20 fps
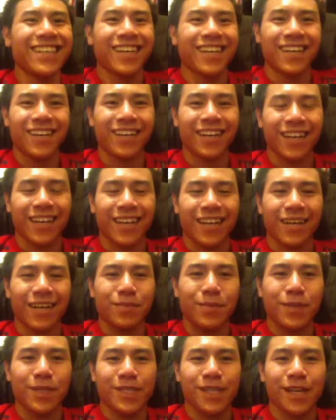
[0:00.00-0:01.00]
Alright guys,
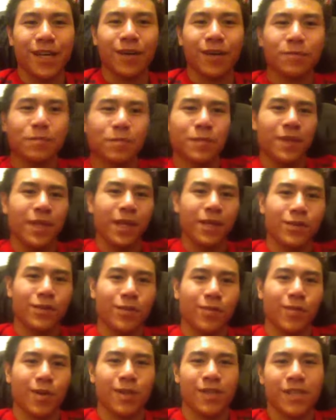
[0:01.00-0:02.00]
peace out. Thanks for
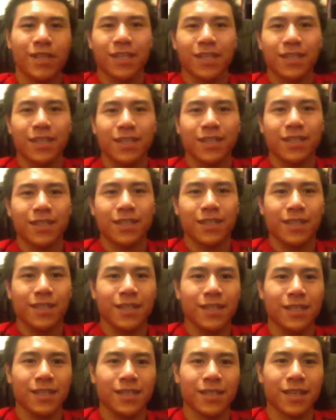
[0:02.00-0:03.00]
watching.
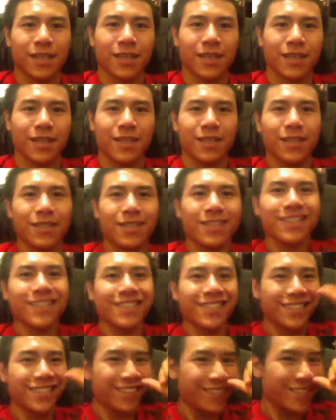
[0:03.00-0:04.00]
Sucker.
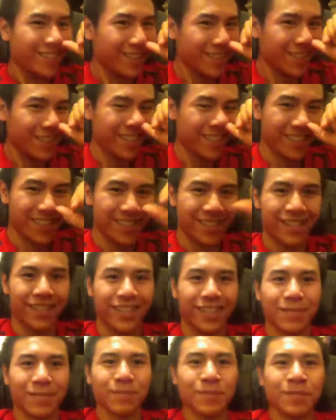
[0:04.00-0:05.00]
Just
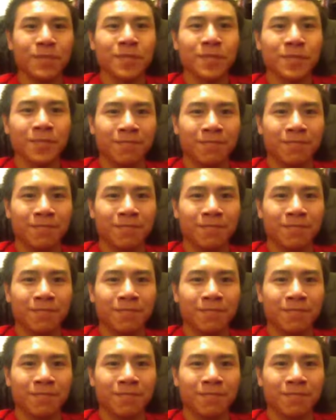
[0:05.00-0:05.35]
kidding.